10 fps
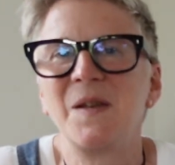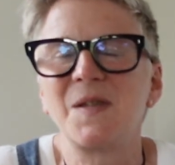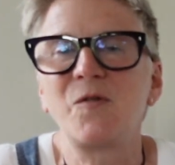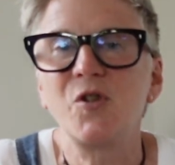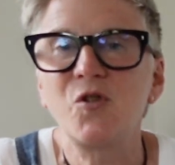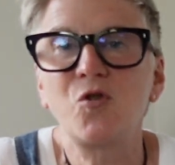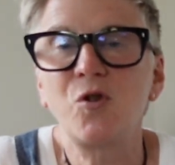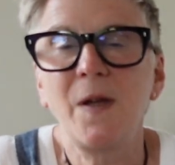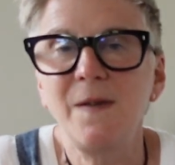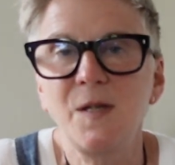So just
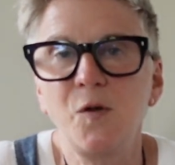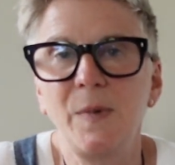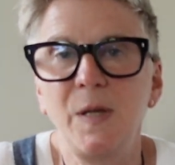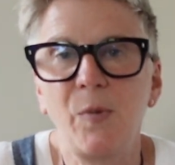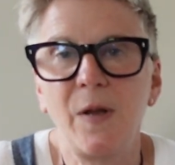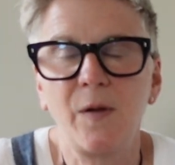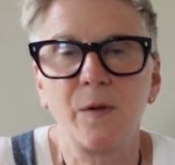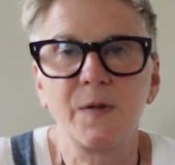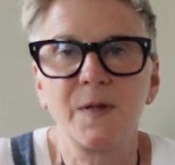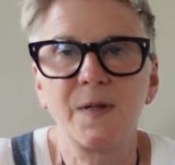try these little mini breath
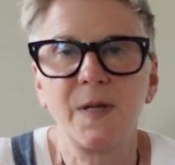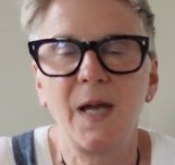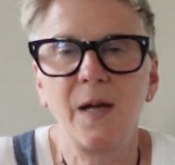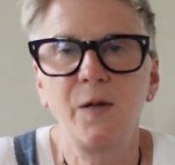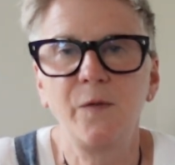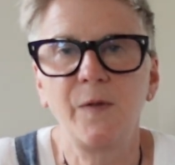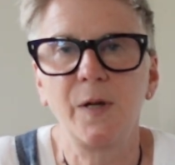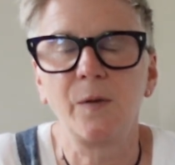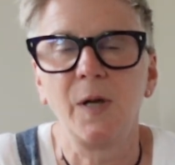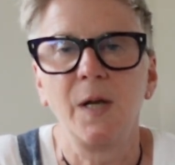holds and see how you
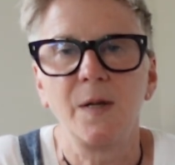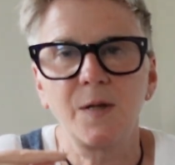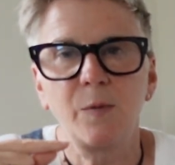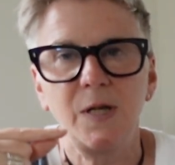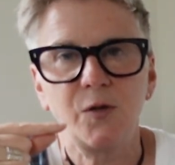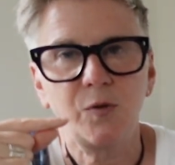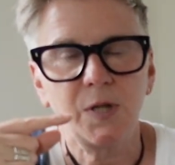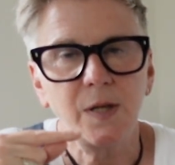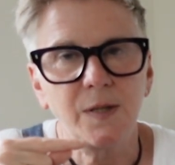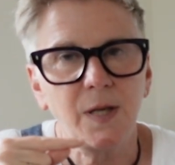feel. So we're
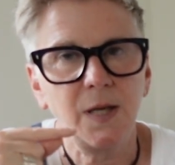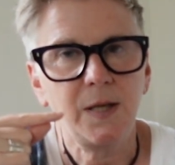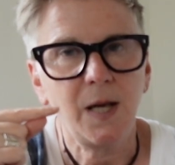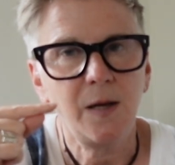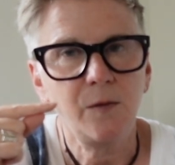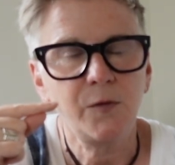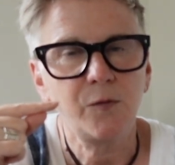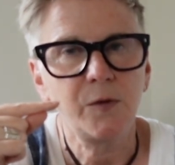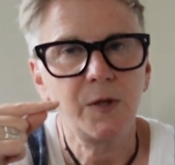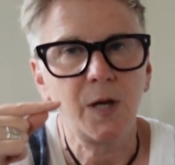literally going to inhale
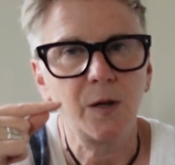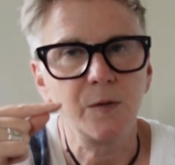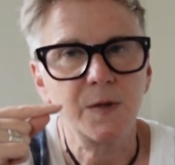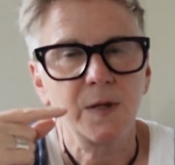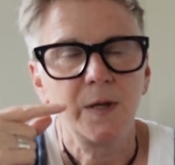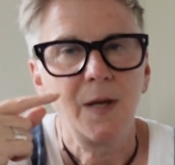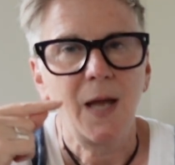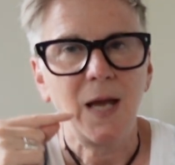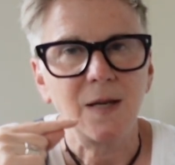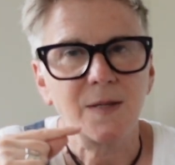through the nose,
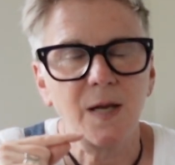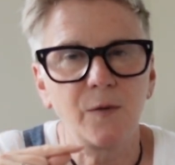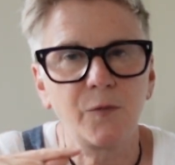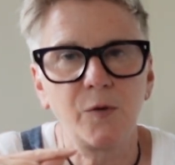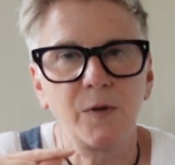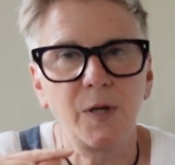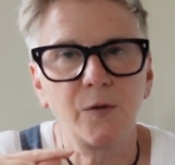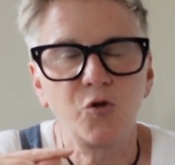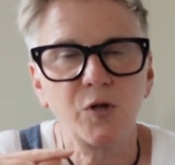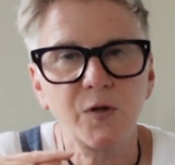exhale through the
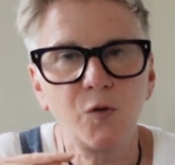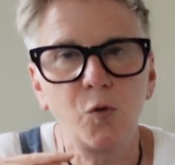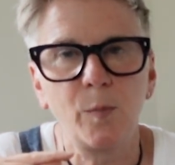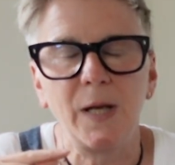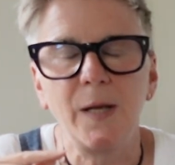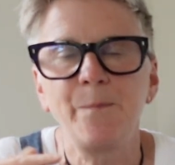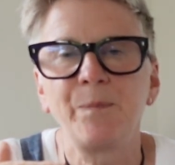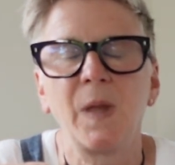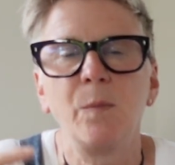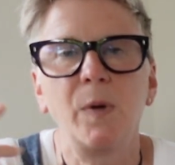nose, just normally.
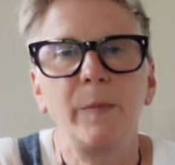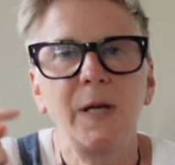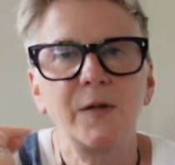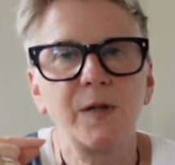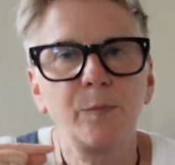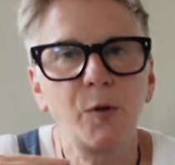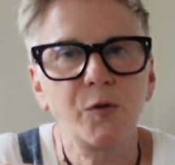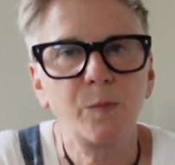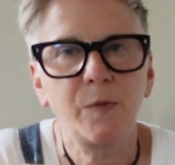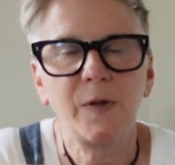When we get to the
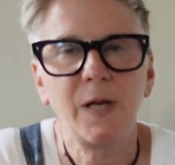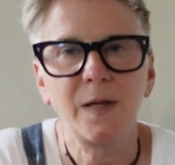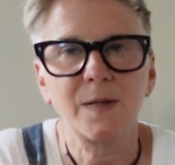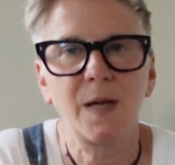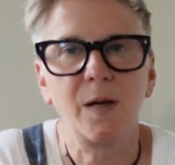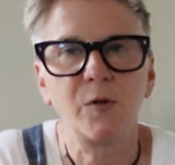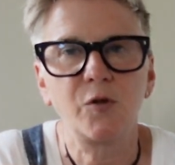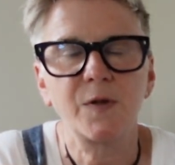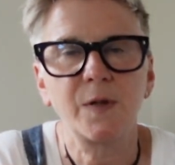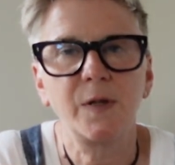bottom of the exhale, we're
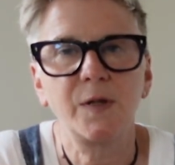just going